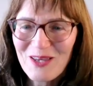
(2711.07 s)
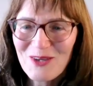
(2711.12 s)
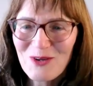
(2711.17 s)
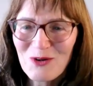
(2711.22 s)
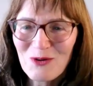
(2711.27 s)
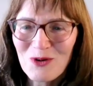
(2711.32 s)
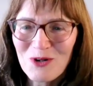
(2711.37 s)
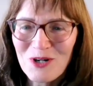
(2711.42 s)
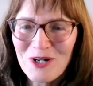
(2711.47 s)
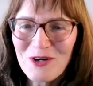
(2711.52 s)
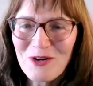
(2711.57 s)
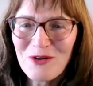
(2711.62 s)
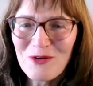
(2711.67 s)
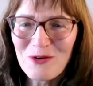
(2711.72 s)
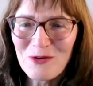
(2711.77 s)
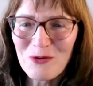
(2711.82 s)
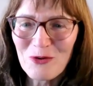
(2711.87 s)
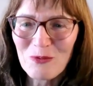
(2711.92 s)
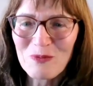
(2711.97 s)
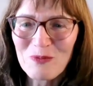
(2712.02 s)
Your
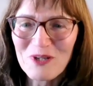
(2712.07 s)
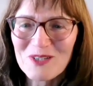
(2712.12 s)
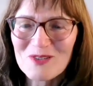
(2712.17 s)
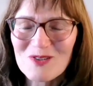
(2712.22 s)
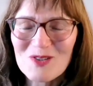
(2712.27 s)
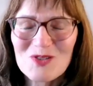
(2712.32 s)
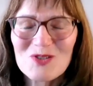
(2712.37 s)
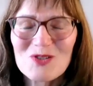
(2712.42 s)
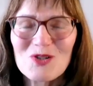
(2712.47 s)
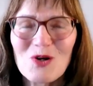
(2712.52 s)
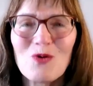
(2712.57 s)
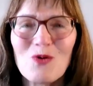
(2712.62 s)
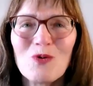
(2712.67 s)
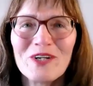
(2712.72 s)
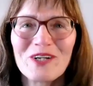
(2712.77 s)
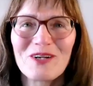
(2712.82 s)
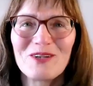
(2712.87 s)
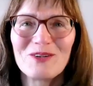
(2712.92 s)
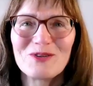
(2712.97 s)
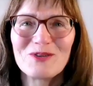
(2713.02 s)
group is
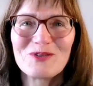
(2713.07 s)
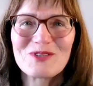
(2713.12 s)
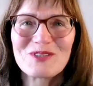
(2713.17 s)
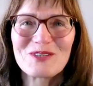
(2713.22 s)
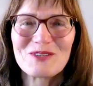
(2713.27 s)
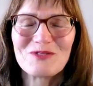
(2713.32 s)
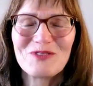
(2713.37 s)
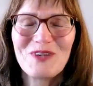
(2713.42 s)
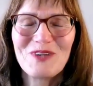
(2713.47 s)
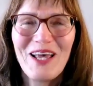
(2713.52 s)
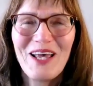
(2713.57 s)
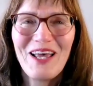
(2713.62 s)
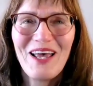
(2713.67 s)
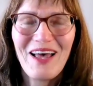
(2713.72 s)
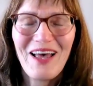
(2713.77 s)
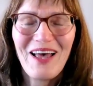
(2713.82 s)
so inclusive,